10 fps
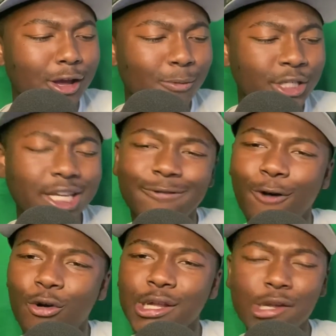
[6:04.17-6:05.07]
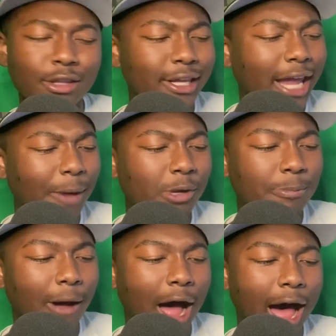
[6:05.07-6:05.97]
But she's focused on the cameras
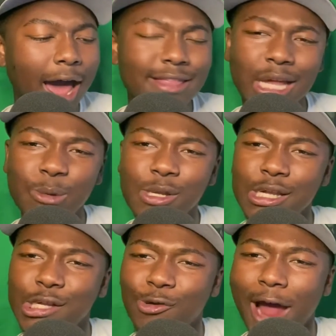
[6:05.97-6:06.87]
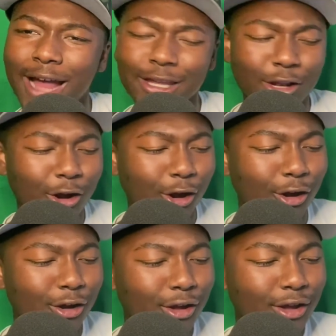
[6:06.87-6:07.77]
behind. That's what's distracting
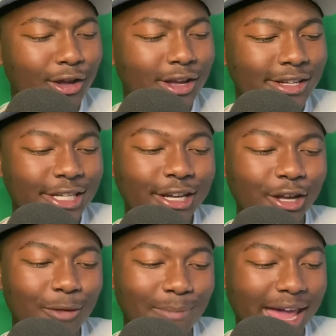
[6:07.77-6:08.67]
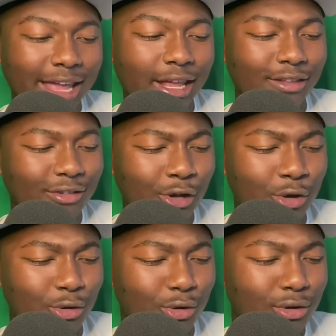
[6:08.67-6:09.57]
her. She could have made it, too.